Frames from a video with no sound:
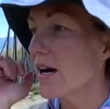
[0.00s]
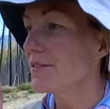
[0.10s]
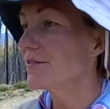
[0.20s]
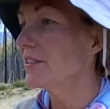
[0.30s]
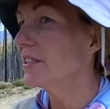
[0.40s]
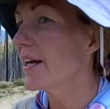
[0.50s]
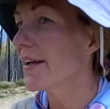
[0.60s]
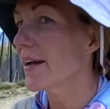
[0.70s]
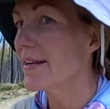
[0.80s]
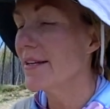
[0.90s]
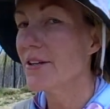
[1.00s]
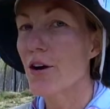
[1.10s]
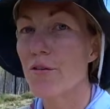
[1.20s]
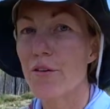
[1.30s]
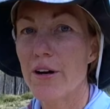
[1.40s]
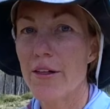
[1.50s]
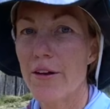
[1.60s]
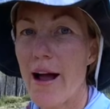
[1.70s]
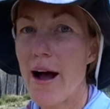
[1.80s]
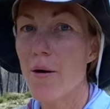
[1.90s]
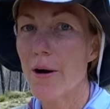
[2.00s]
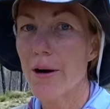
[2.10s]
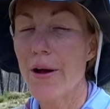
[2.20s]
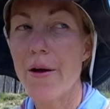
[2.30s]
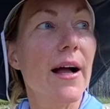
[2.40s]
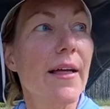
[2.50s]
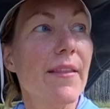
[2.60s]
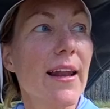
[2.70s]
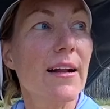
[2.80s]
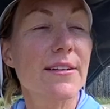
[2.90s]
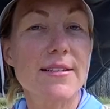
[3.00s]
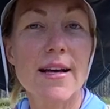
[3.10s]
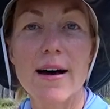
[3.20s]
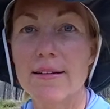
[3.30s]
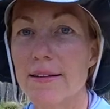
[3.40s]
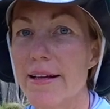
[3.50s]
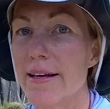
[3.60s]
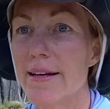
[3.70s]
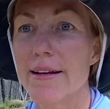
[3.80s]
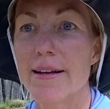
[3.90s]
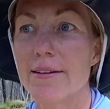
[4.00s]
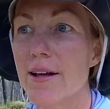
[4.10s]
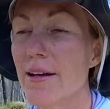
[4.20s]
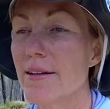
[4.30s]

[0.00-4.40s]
I feel like I need to go for another hour and then I'll just cuddle in and